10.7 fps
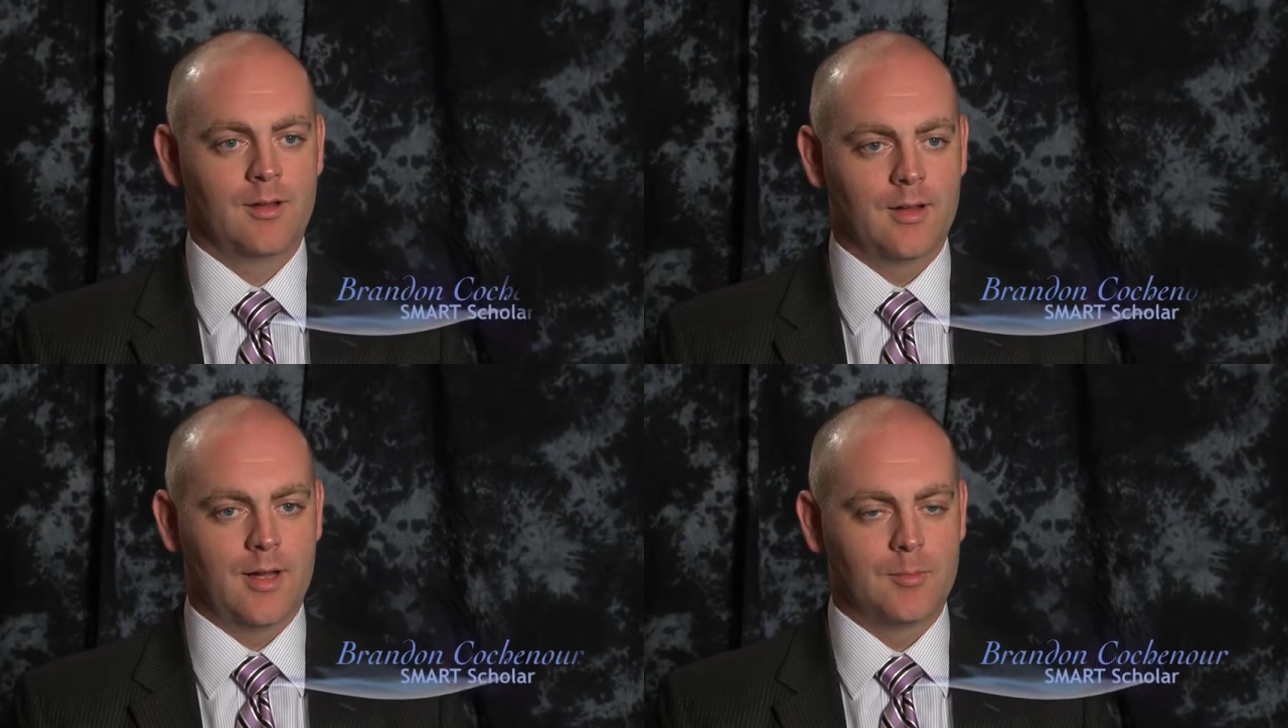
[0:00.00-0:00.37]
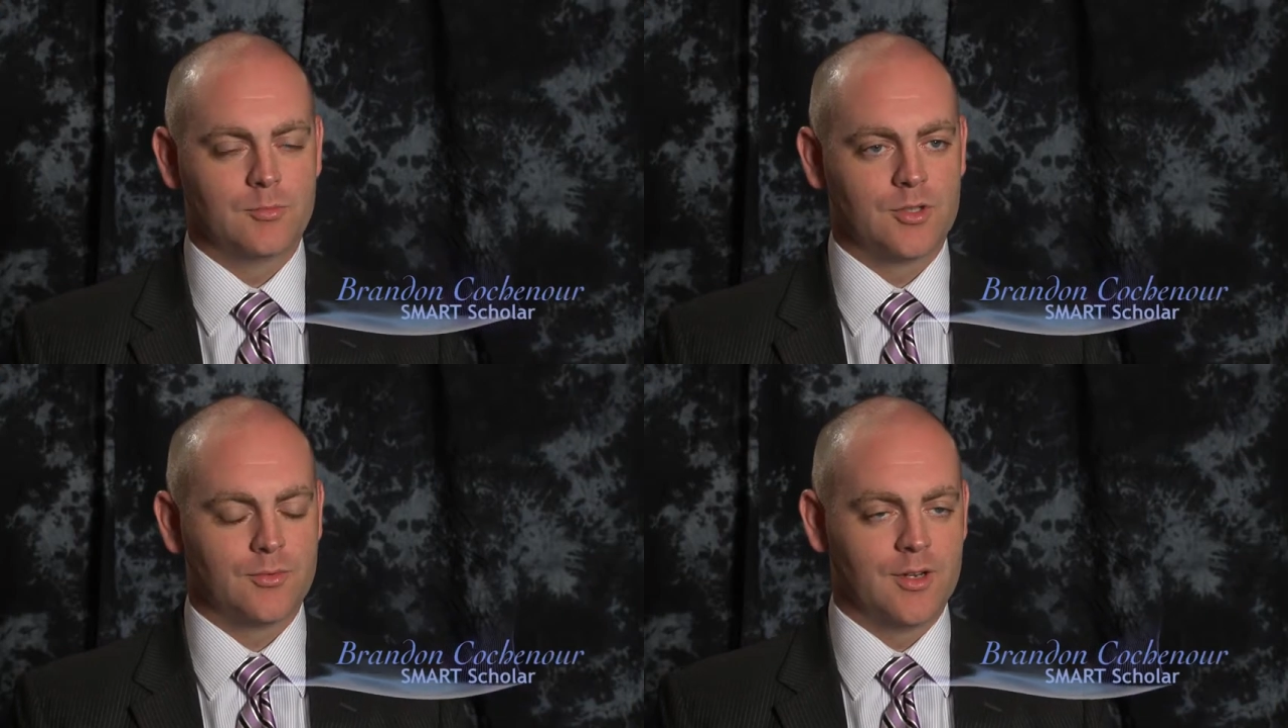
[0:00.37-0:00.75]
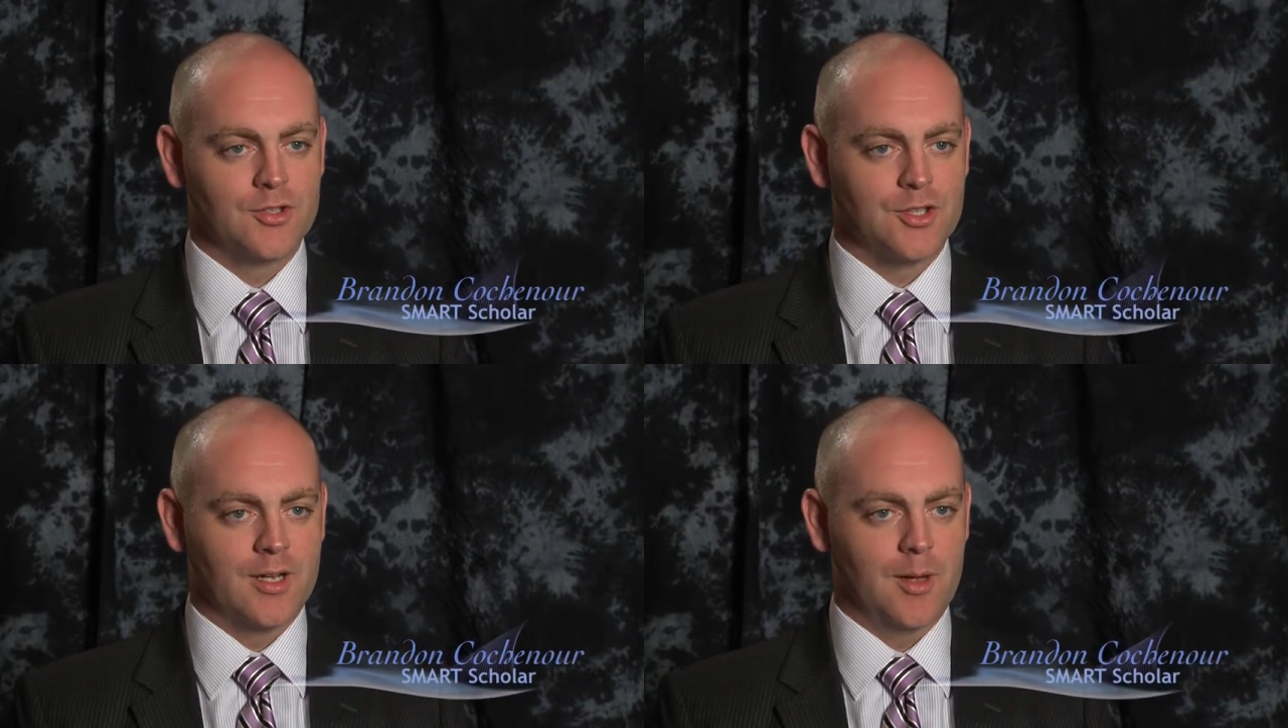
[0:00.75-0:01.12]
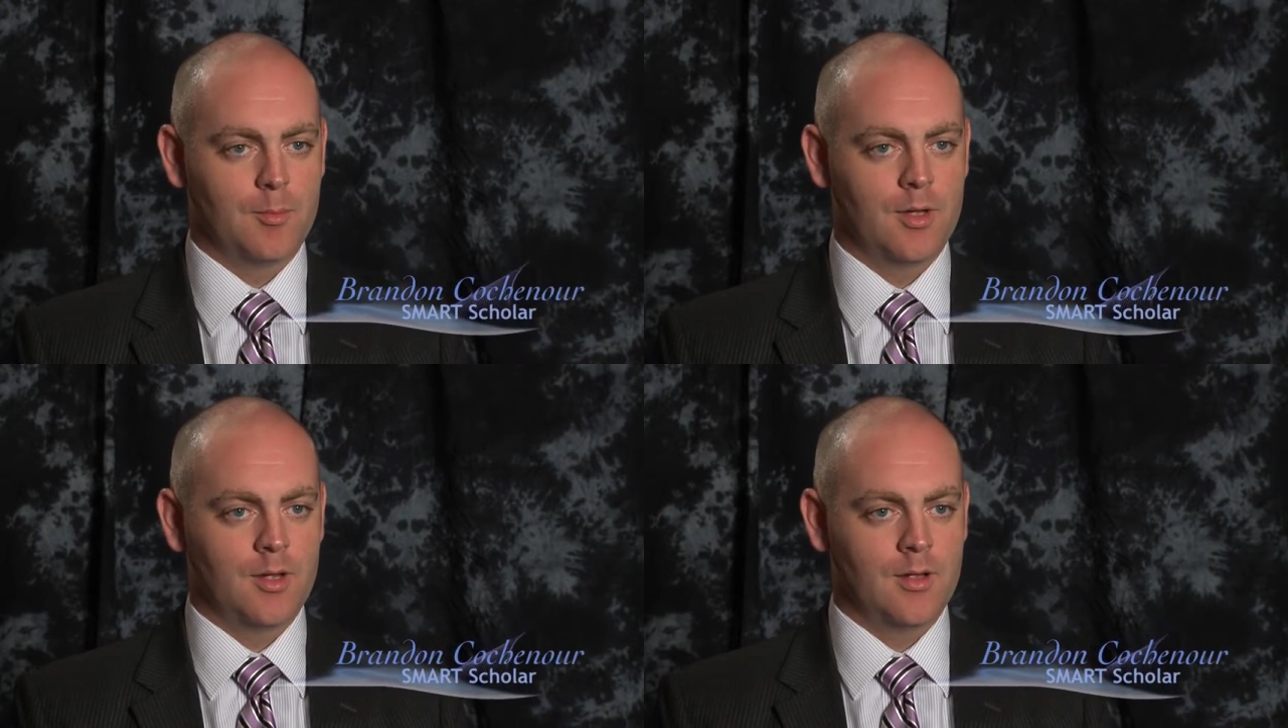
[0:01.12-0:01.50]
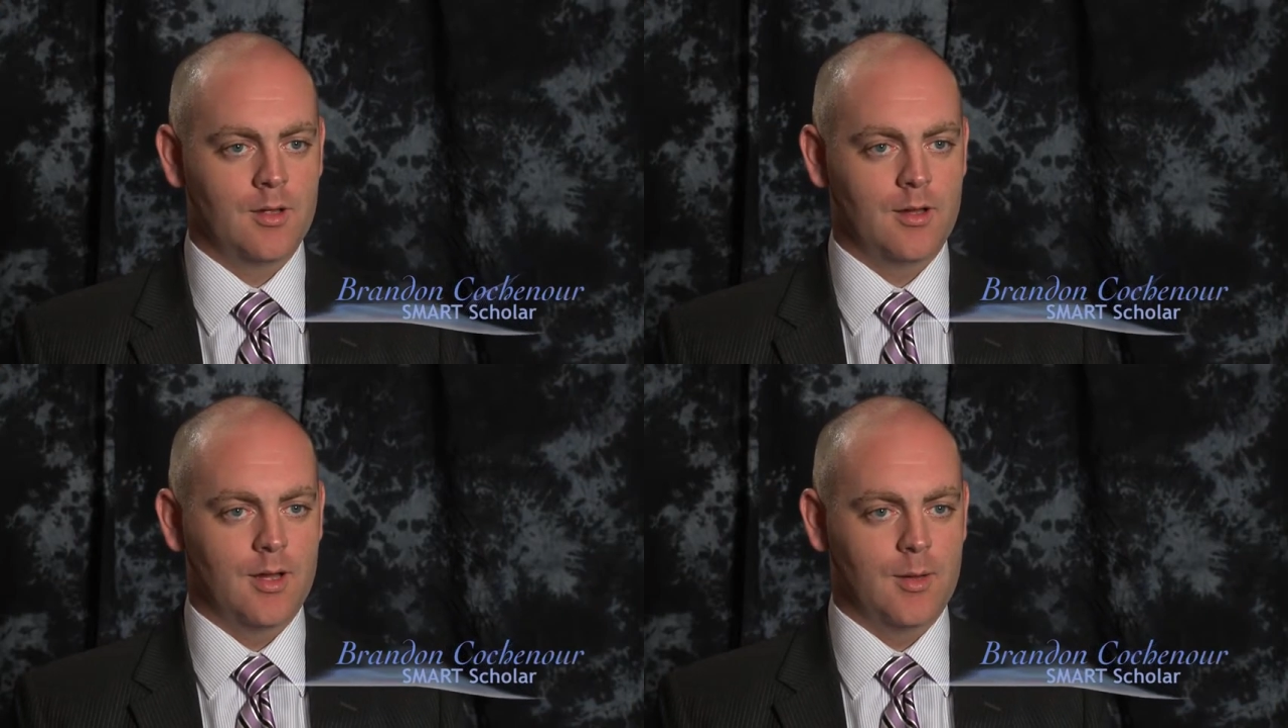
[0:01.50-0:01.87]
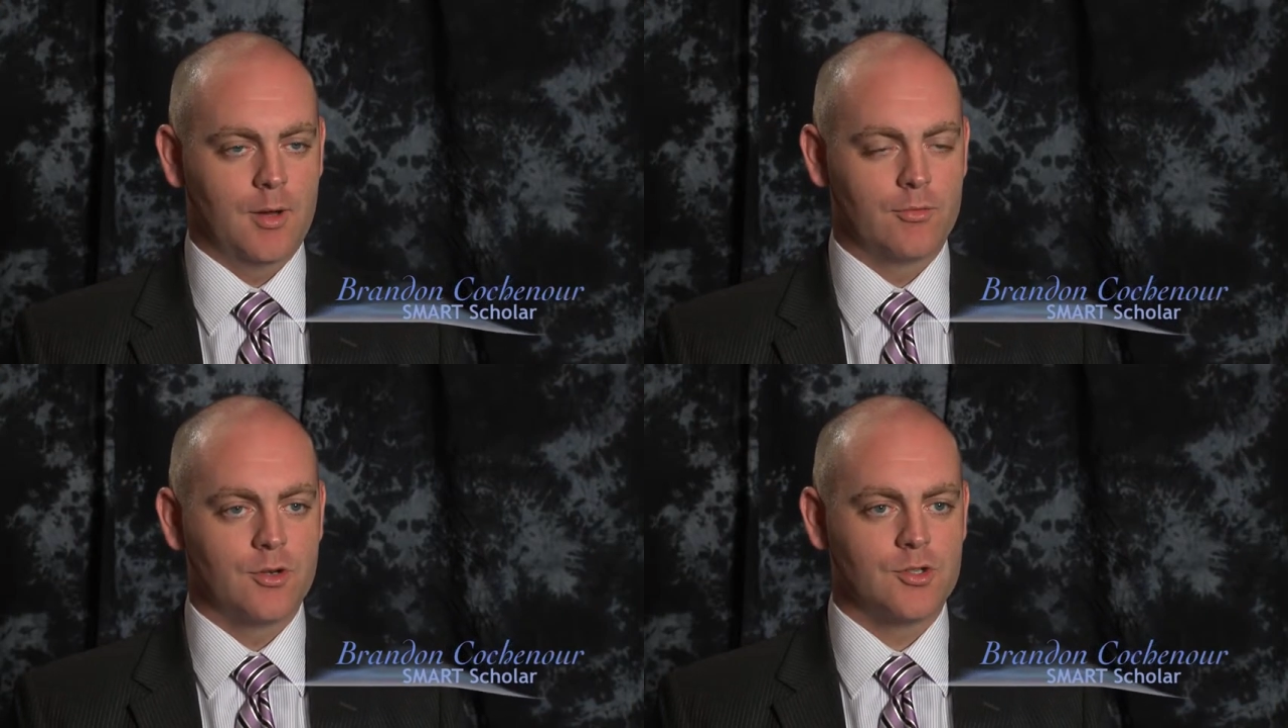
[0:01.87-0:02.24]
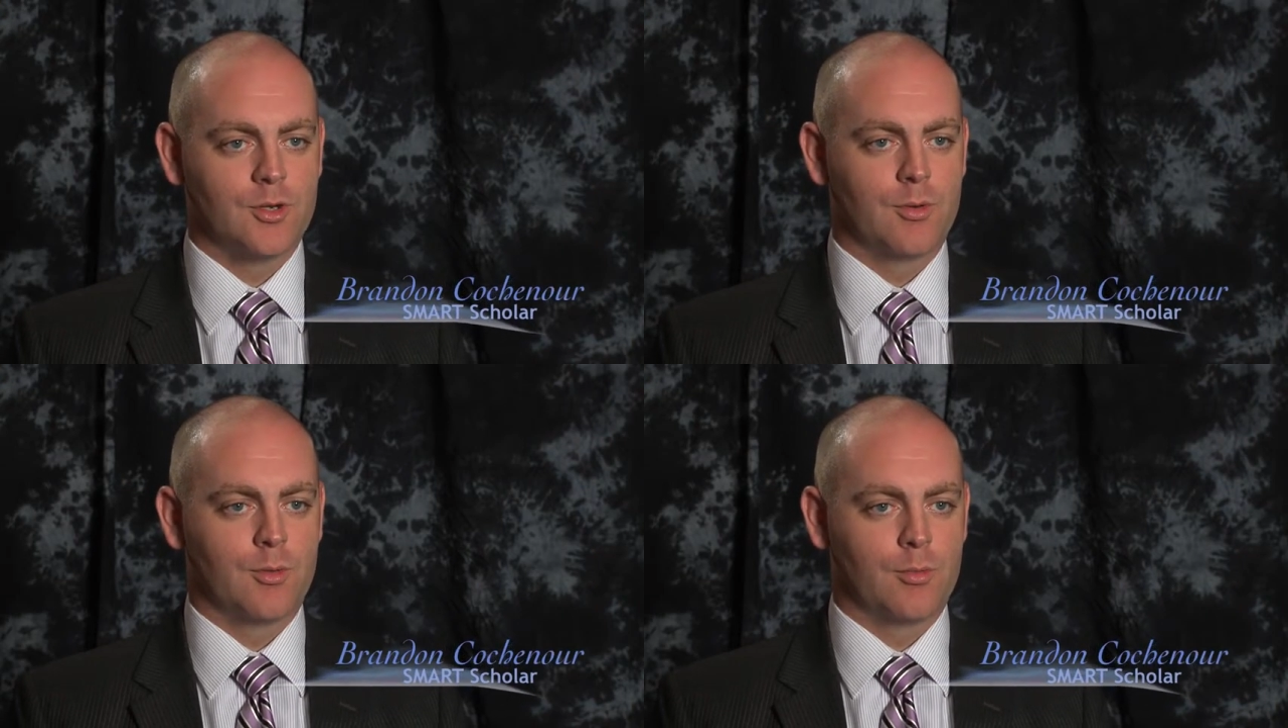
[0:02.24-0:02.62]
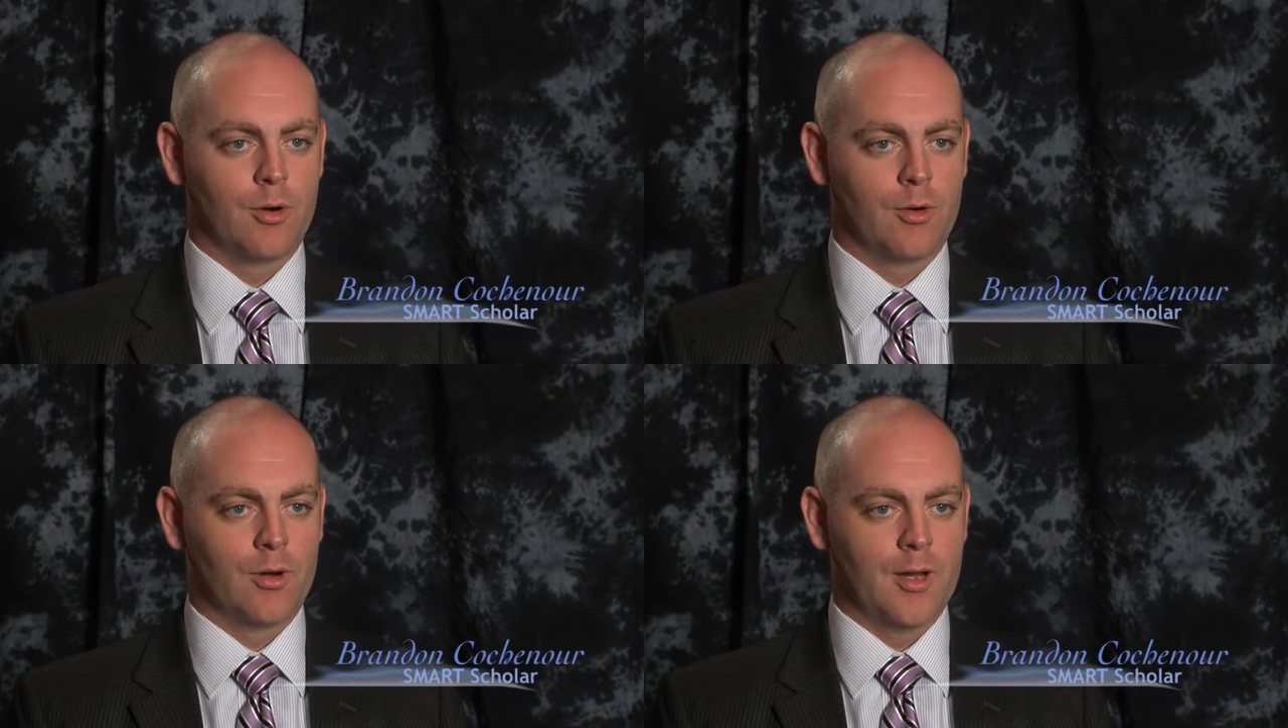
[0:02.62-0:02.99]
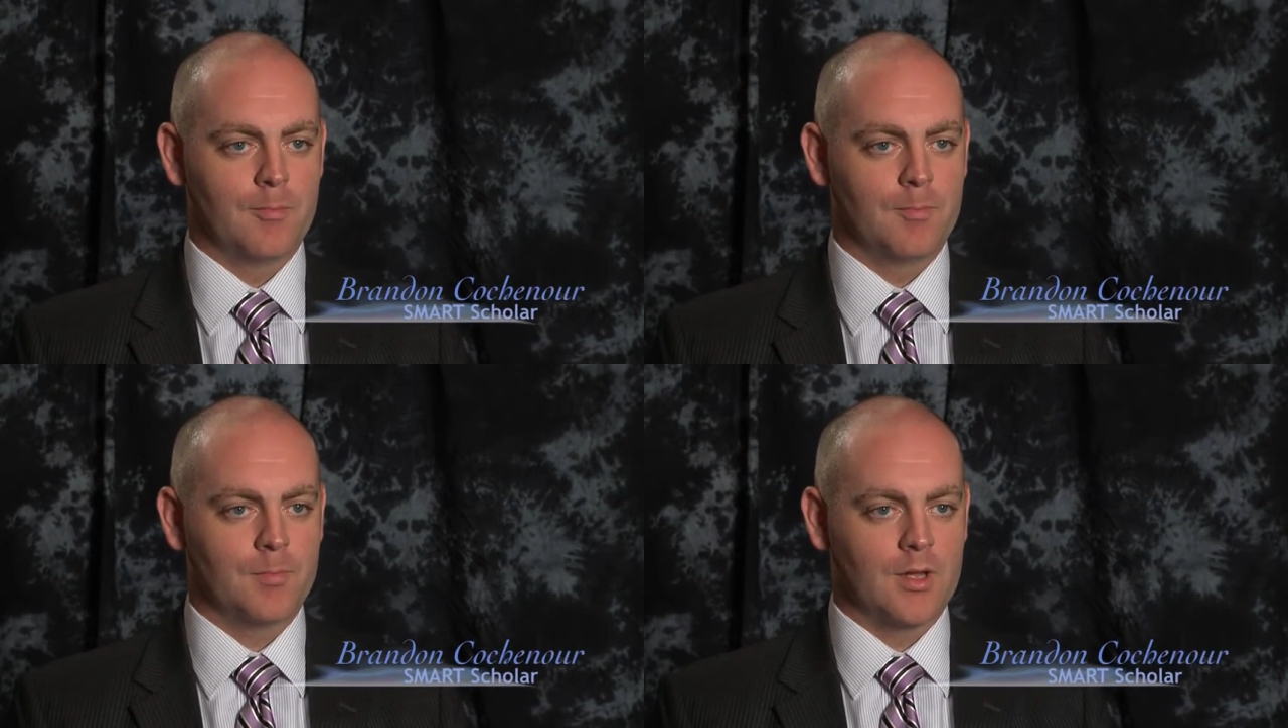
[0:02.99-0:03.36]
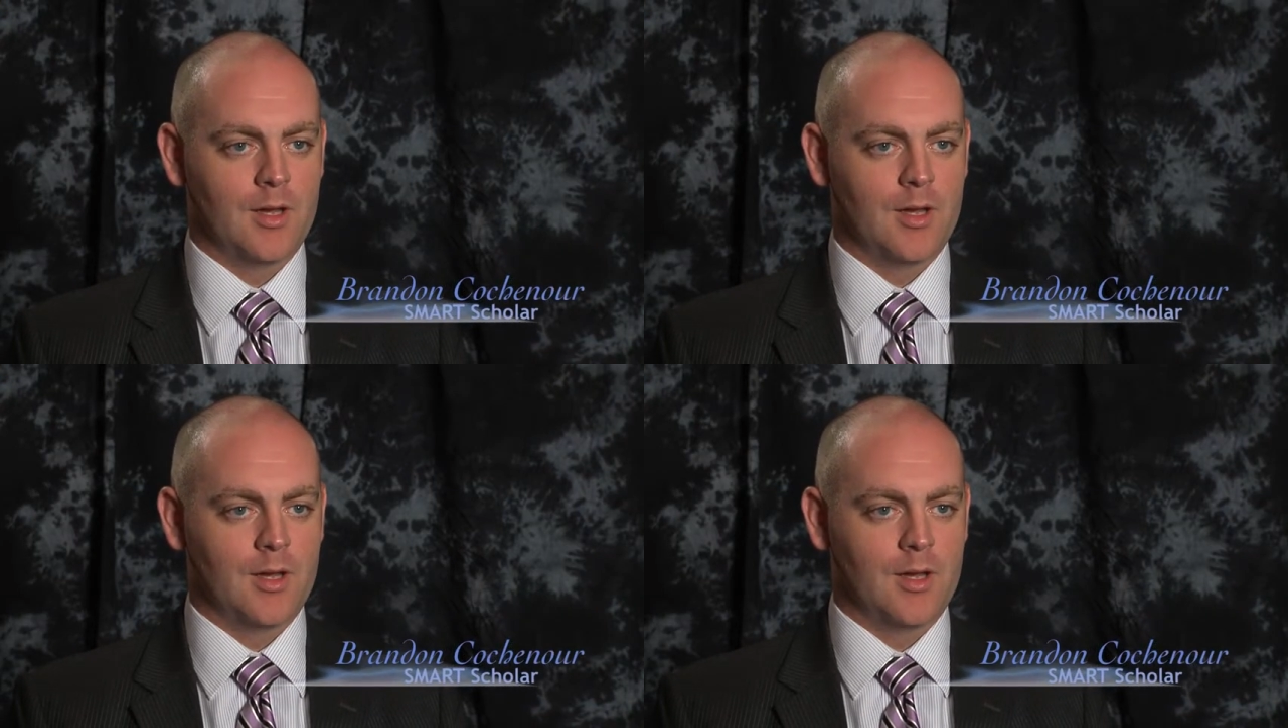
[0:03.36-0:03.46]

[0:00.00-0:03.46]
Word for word: I'm just finishing up uh, my first year with the program.